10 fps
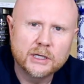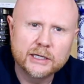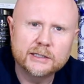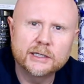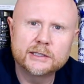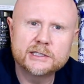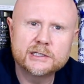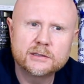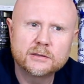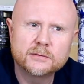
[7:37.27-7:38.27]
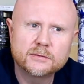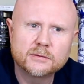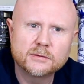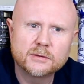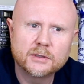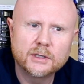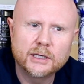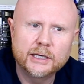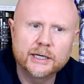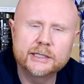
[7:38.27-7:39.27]

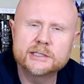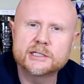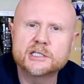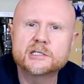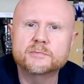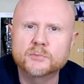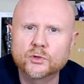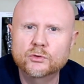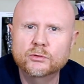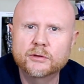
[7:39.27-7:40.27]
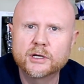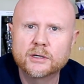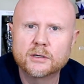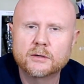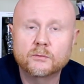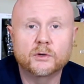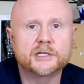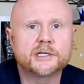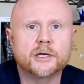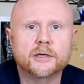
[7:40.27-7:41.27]
It is a smooth
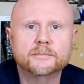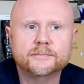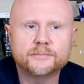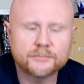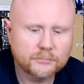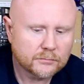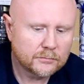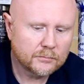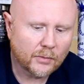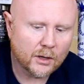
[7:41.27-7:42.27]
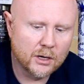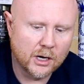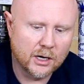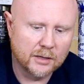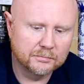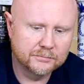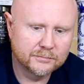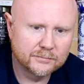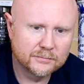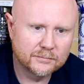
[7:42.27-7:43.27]
whiskey.
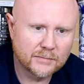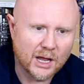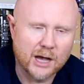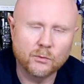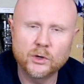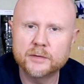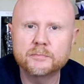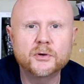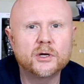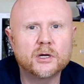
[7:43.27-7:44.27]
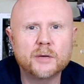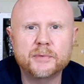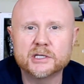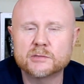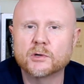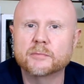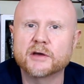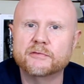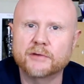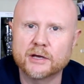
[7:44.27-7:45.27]
I wouldn't put it up as one of
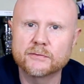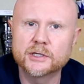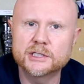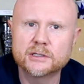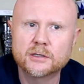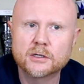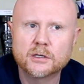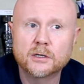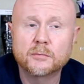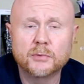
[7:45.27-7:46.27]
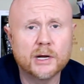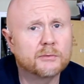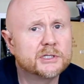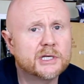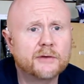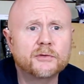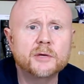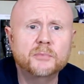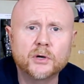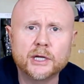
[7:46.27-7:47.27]
my favorites, but I would
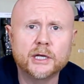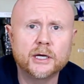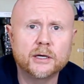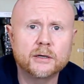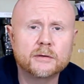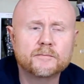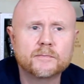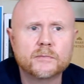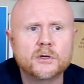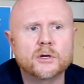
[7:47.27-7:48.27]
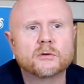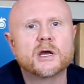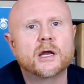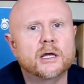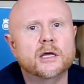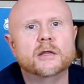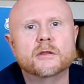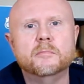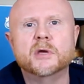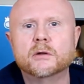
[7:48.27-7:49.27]
definitely put it in, you know, kind of in
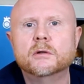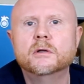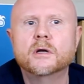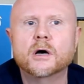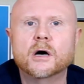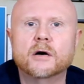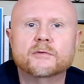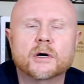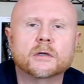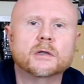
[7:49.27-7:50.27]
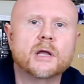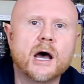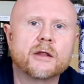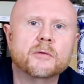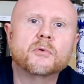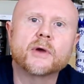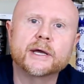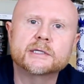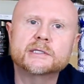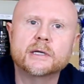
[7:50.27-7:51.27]
the middle of a lot of the
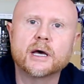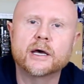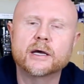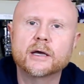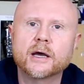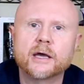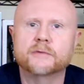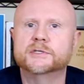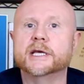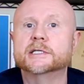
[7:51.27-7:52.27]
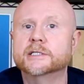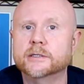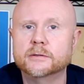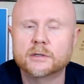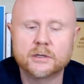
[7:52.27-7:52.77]
brands that I have tasted.